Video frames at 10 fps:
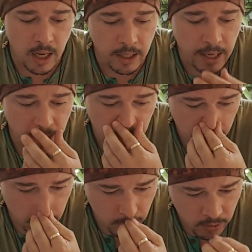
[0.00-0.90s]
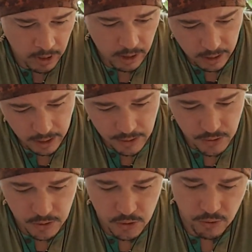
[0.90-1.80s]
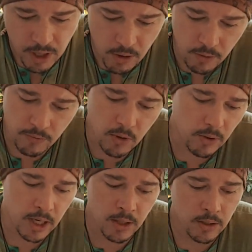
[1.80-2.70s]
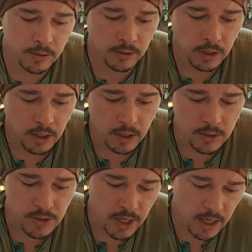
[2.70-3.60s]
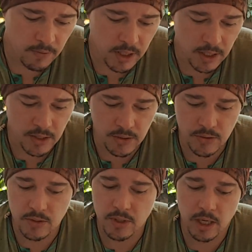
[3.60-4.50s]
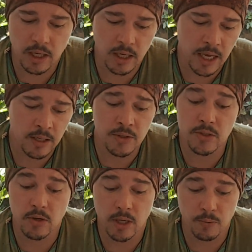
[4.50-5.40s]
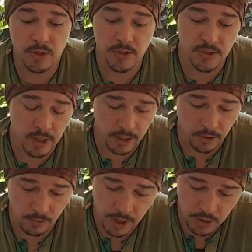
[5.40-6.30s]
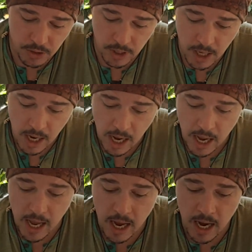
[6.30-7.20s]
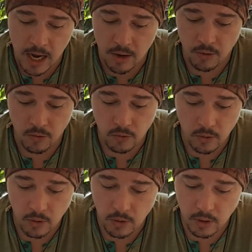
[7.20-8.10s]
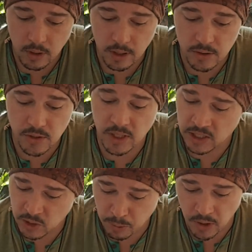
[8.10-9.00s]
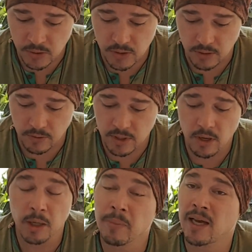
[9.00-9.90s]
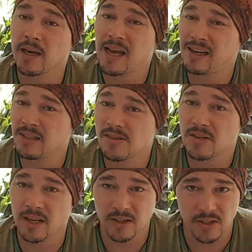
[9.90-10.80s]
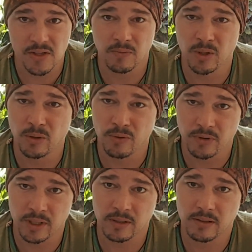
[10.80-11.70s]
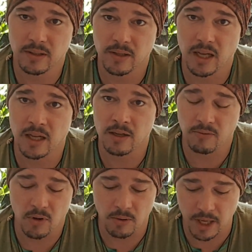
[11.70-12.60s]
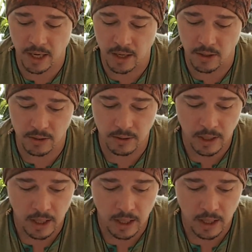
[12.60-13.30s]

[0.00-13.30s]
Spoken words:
Okay, Agung is a stratovolcano. Its lava is andesite, which is silica rich and is explosive. It's like Mount Helens, and it is a Veluvian volcano.